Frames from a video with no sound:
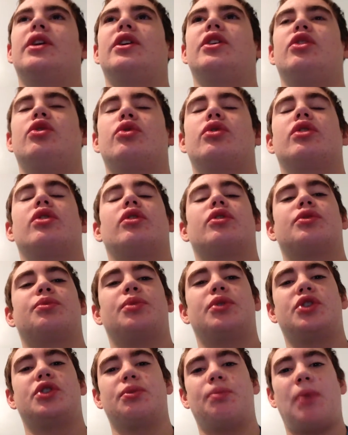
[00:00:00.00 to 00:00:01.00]
You can also
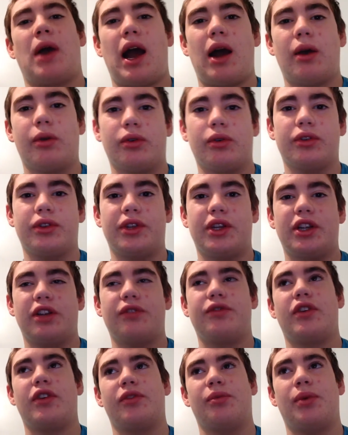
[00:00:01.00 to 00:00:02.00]
put your power on there
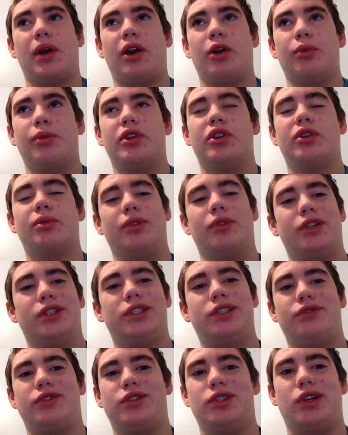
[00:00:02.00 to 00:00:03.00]
if you have a power meter, but
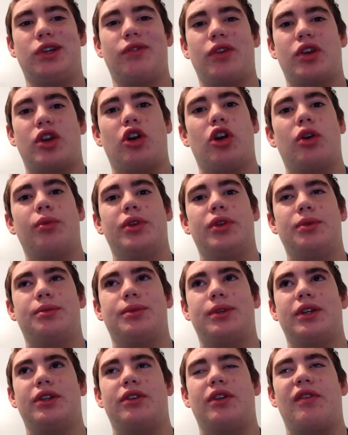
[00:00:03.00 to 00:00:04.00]
if you don't have a Garmin, you
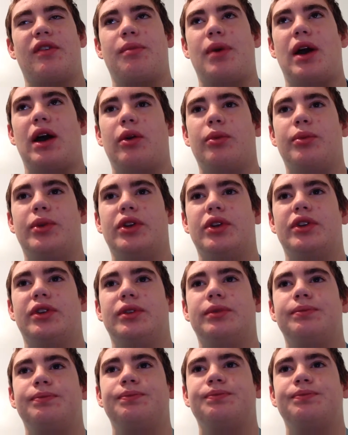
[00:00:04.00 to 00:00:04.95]
probably don't have a power meter.